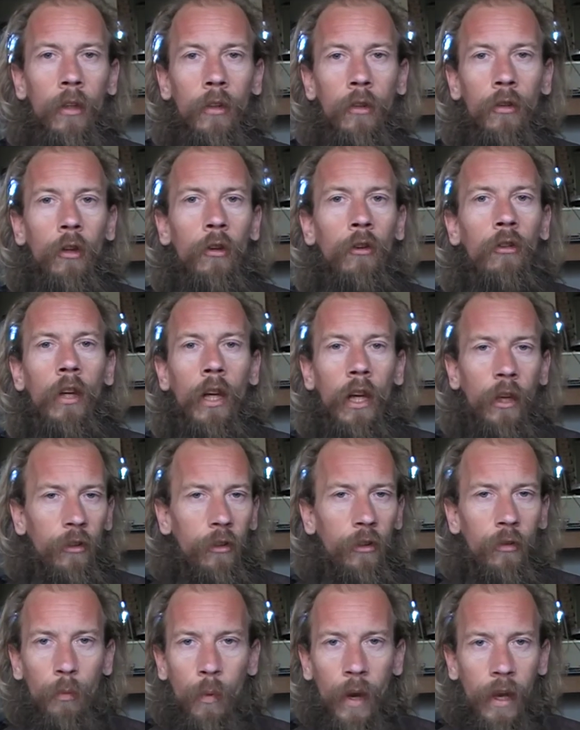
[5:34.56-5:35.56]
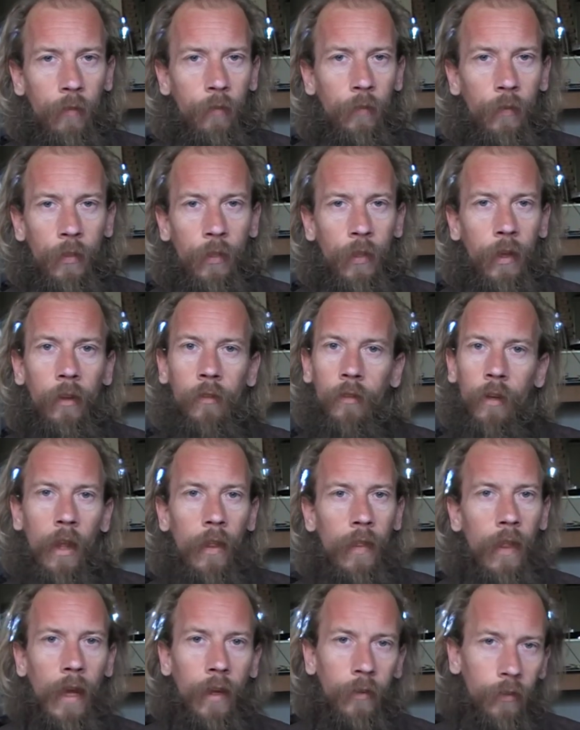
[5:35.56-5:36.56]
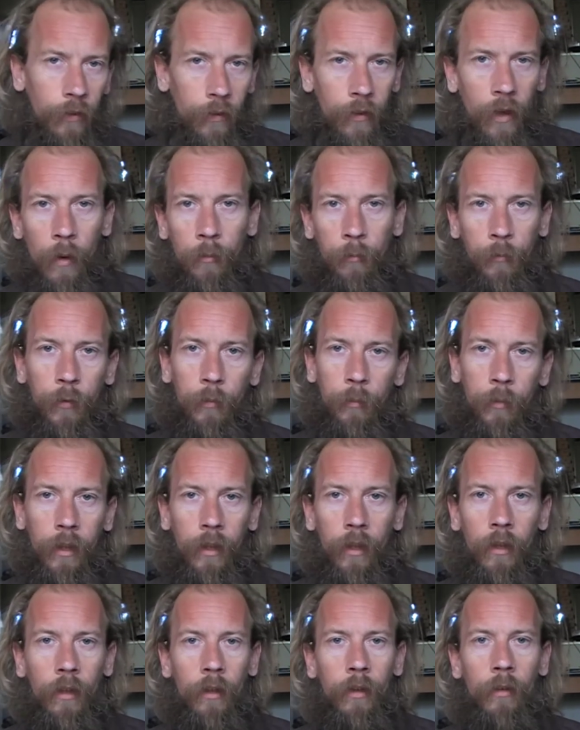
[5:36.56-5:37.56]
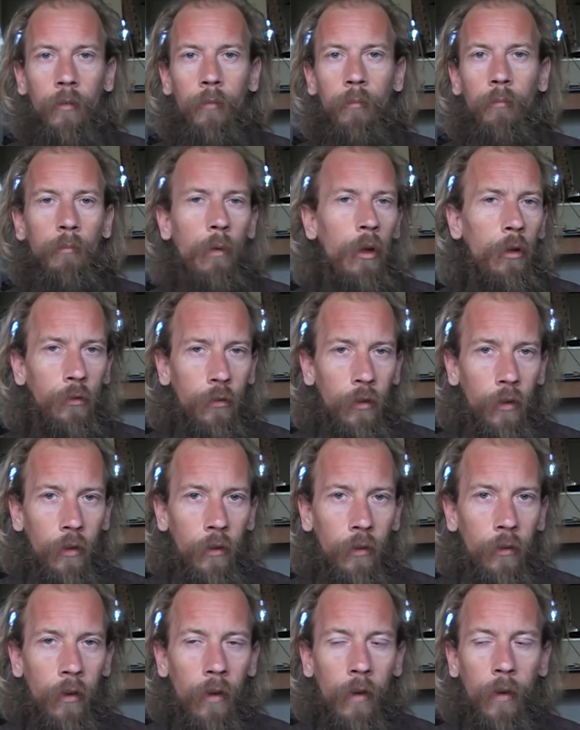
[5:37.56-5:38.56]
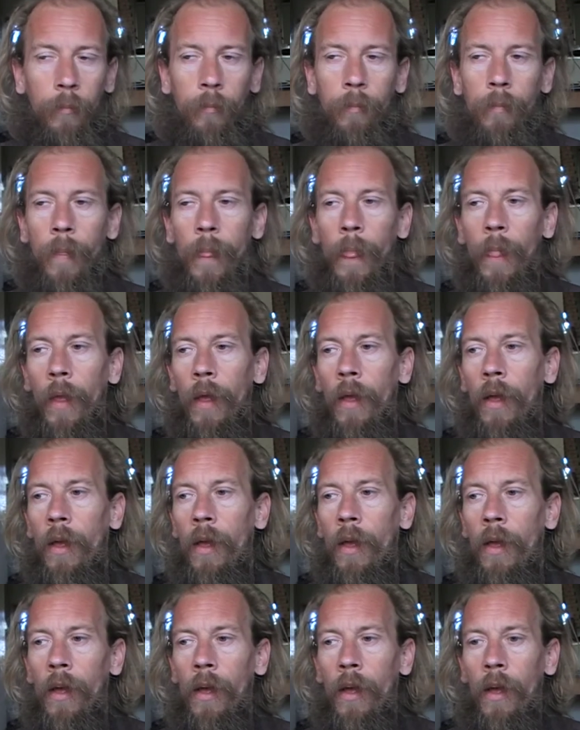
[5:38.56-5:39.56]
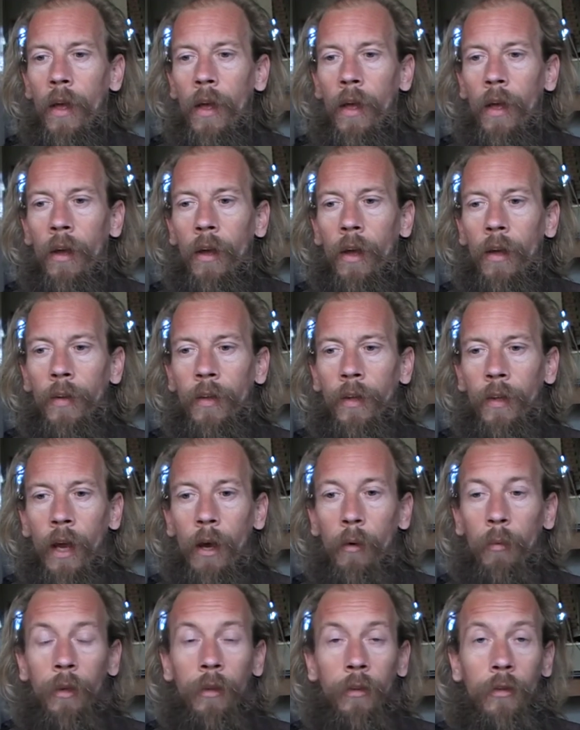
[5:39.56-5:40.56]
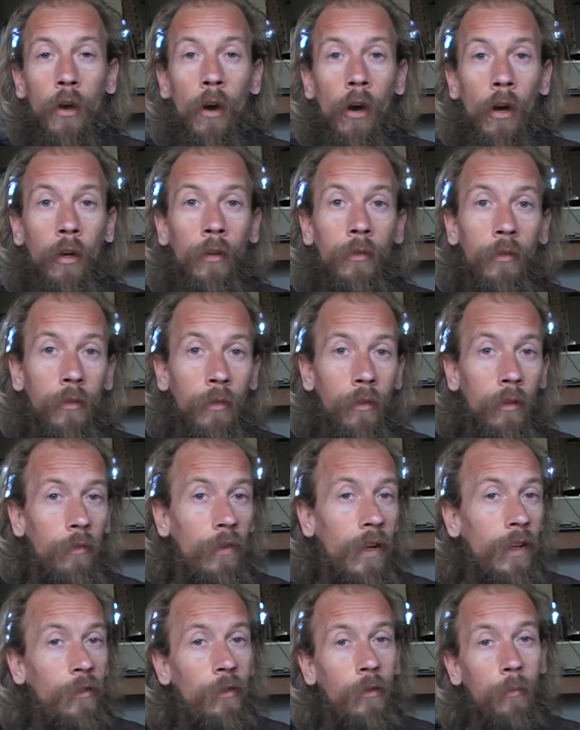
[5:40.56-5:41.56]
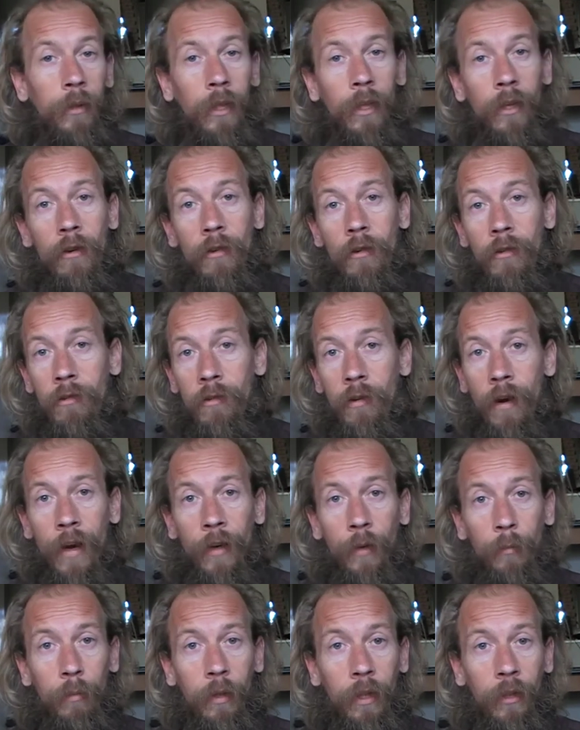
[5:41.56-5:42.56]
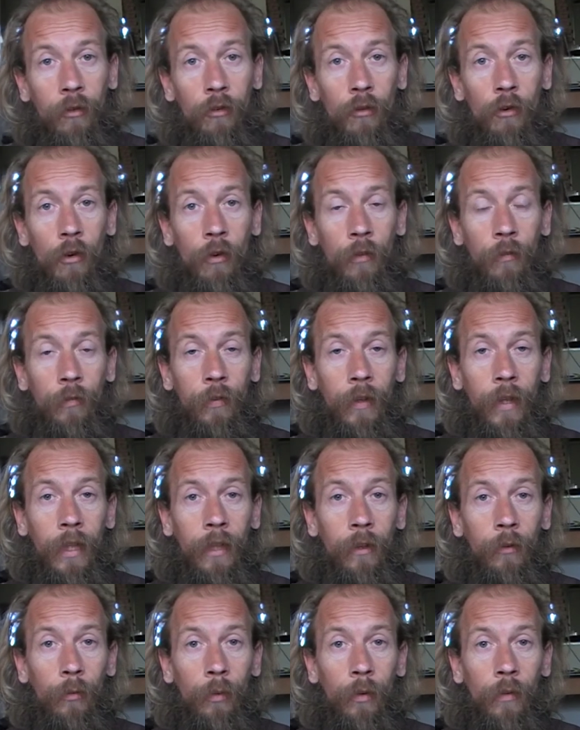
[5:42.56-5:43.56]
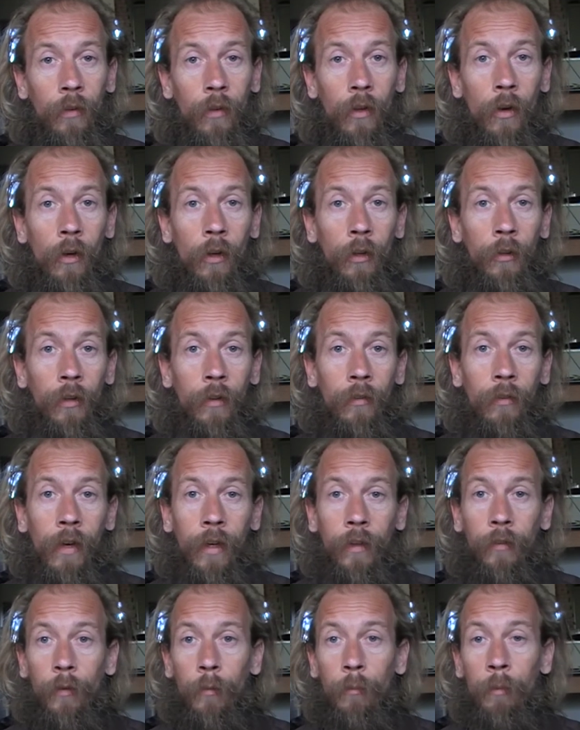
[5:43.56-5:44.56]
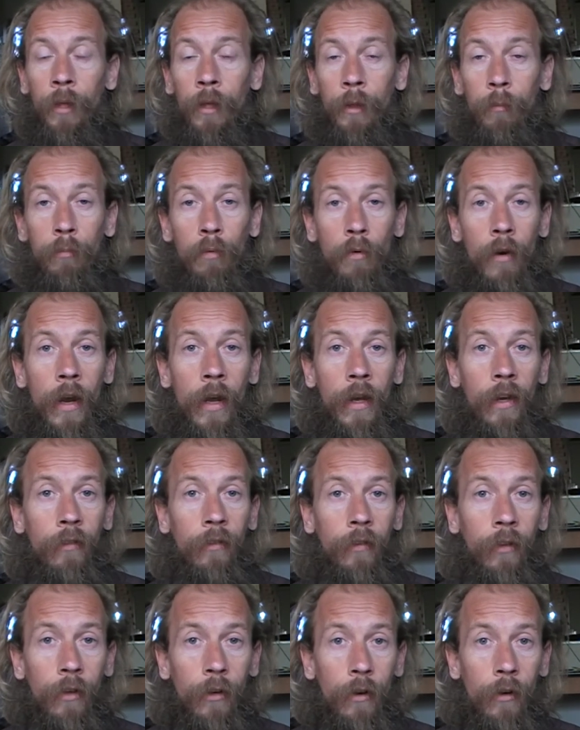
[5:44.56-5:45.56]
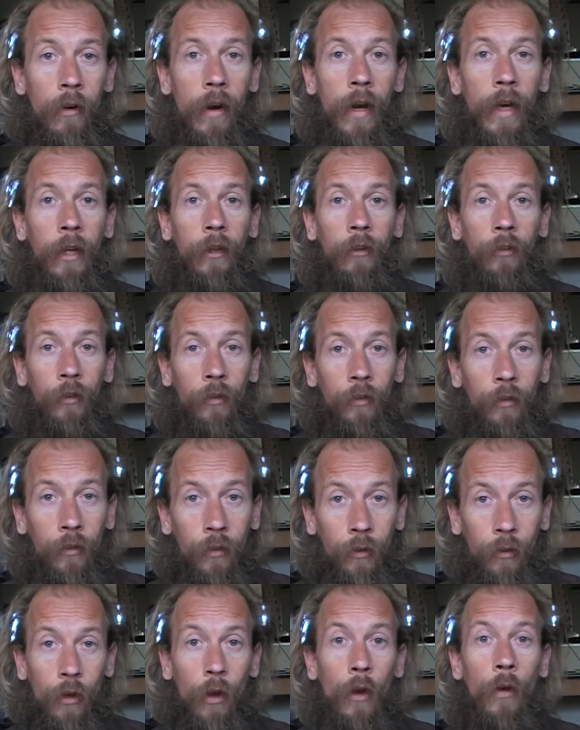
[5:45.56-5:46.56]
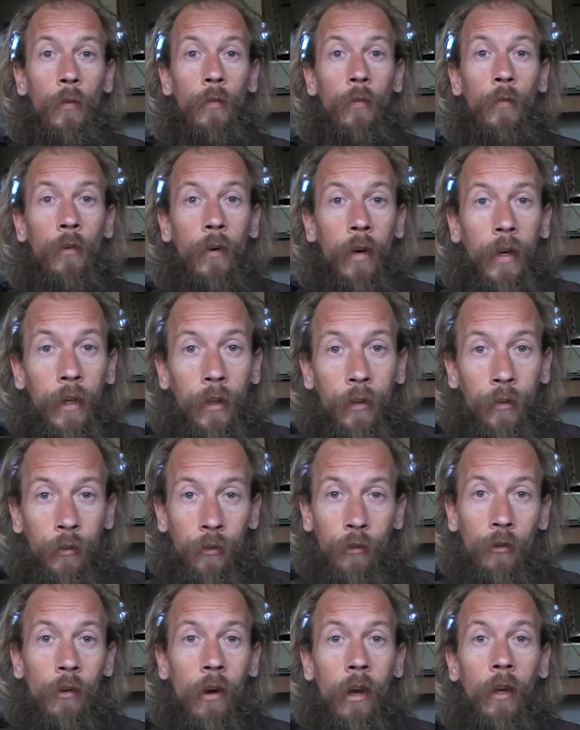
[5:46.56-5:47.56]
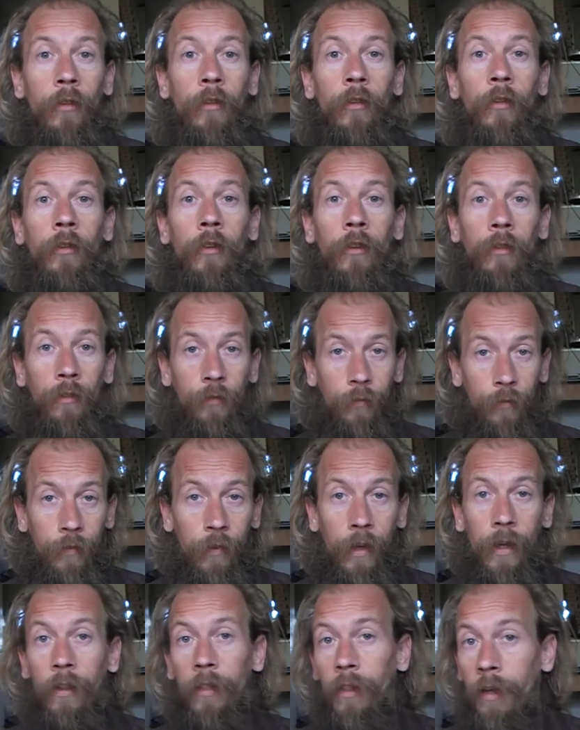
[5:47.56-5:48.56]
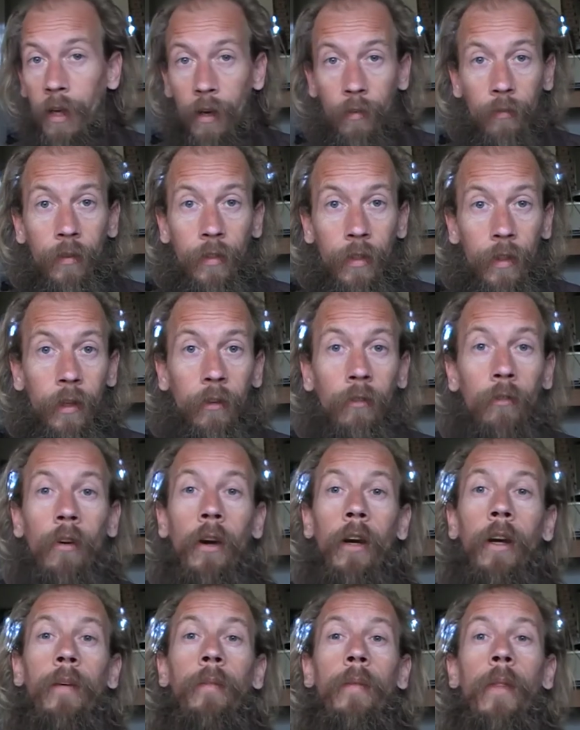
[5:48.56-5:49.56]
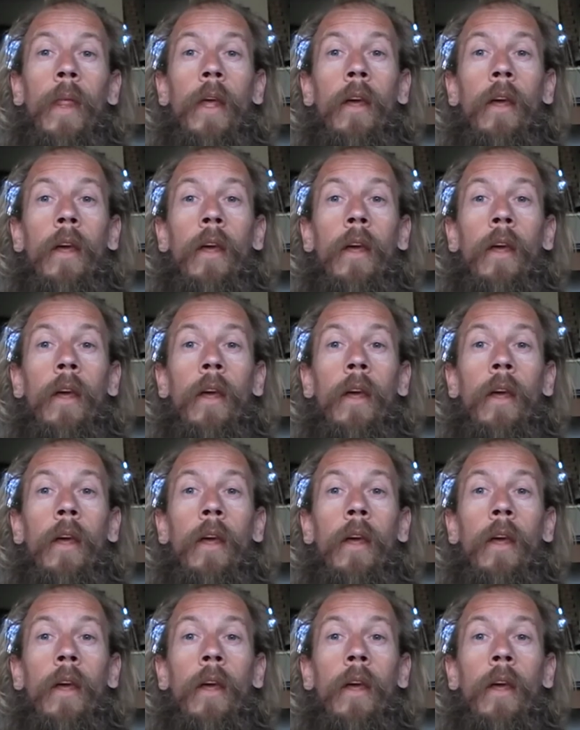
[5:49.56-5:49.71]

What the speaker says: Usually I just wait for things like that to come to me, most of the time. Now with God, I've had some incredibly strong feelings with God. I've had to be brave and courageous and go for it and trust and faith and everything, right?